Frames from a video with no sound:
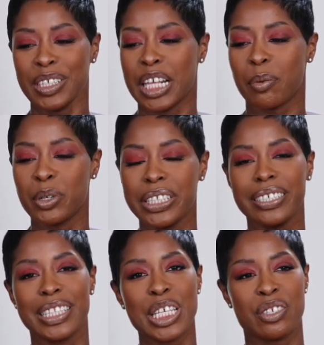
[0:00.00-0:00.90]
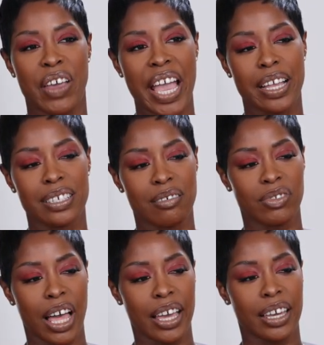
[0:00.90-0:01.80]
And I'm really in this phase of
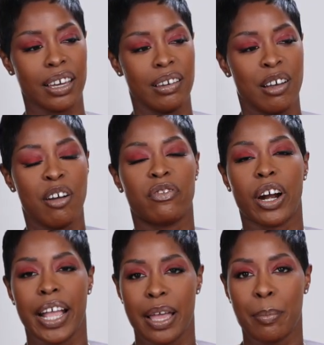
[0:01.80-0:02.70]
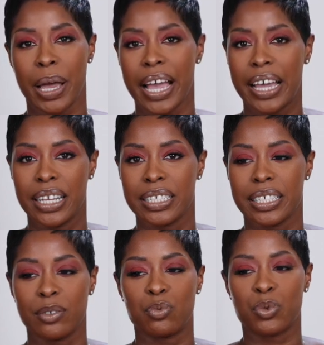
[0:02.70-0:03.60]
like, for
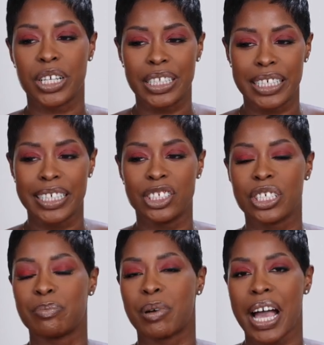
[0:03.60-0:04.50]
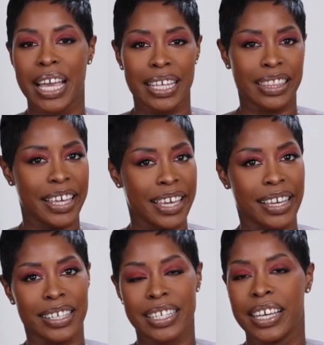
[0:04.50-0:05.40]
handbags, really just buying
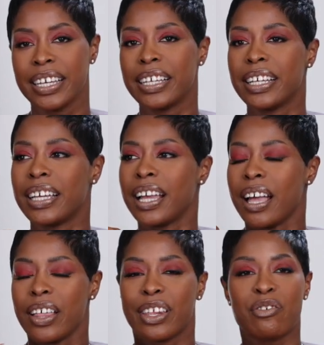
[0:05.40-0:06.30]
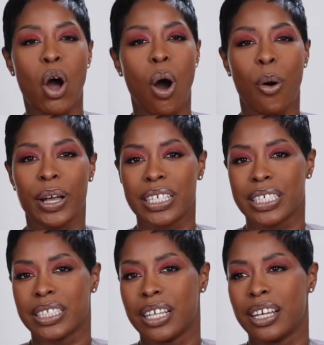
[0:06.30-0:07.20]
things that I've
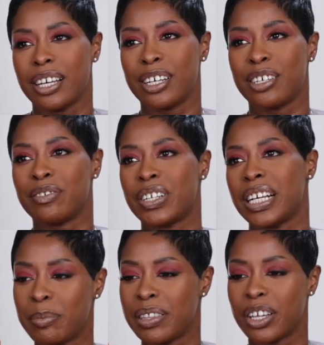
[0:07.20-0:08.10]
always loved. Maybe